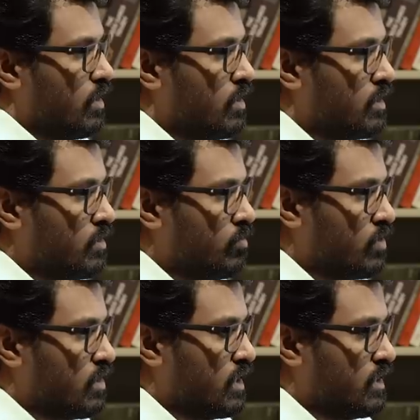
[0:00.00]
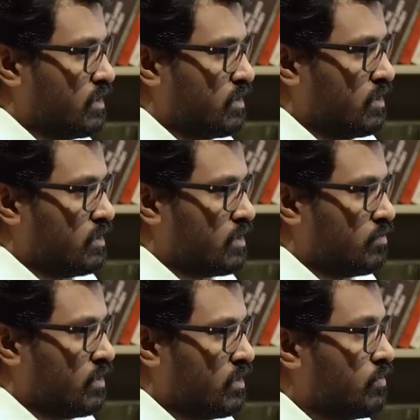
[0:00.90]
A little more light is
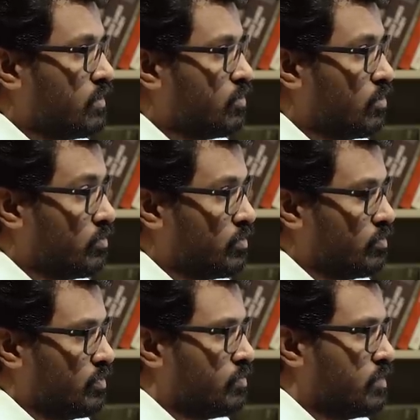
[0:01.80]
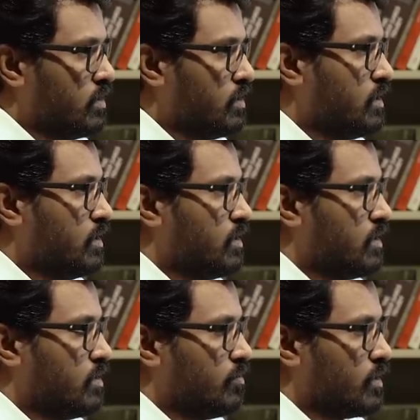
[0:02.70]
something giving hope to people,
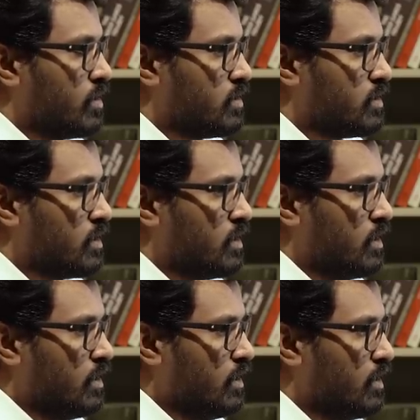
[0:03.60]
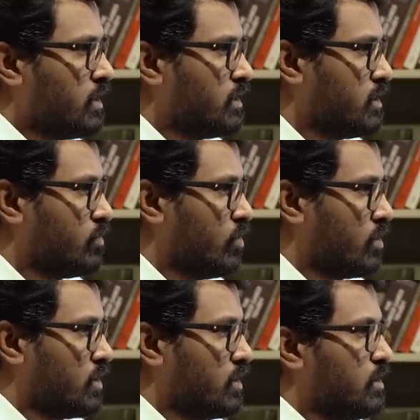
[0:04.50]
because light is
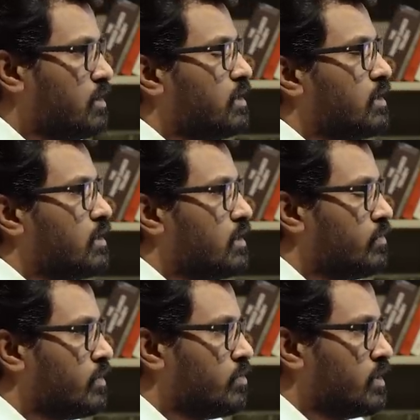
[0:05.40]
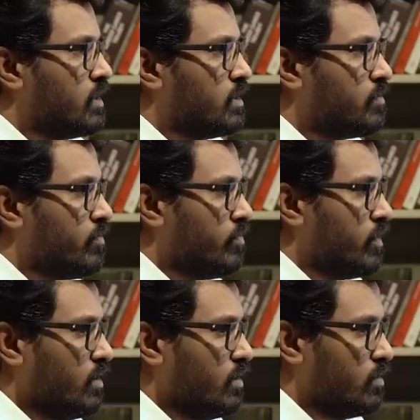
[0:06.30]
what everybody
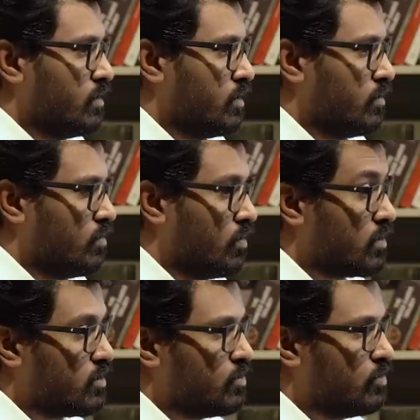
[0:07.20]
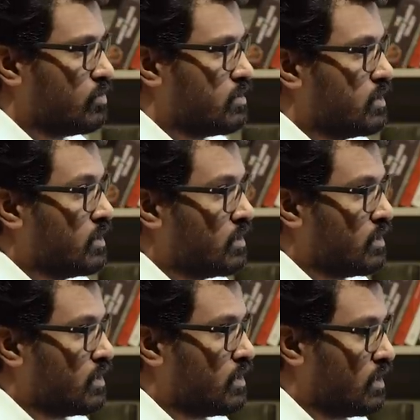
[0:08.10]
wants to see
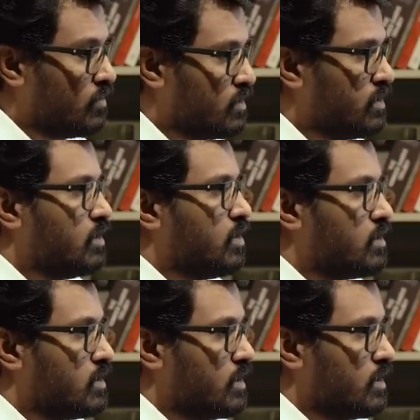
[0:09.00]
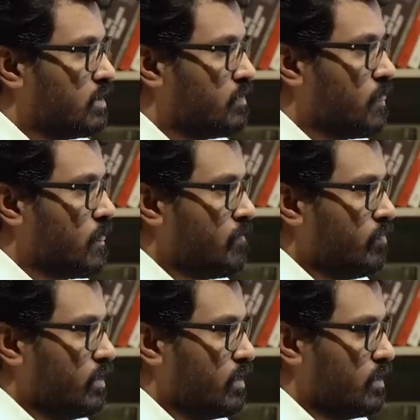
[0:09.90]
in their lives constantly.
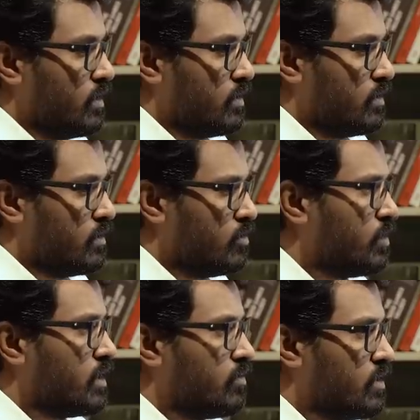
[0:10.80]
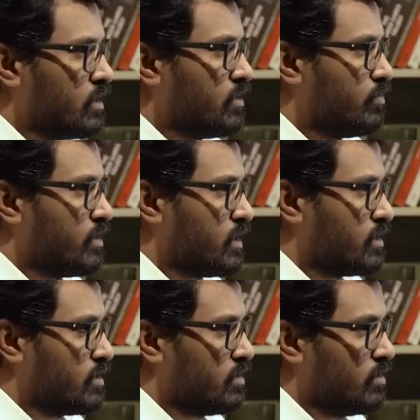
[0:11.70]
And you might have heard the
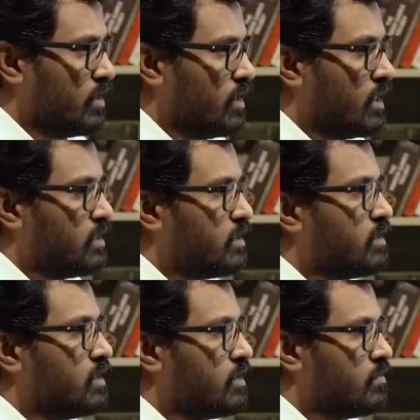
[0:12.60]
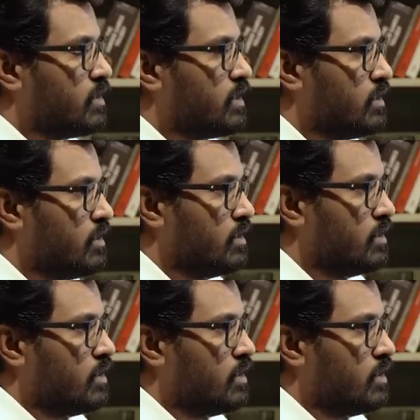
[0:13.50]
phrase, you know, a light at the end of the tunnel,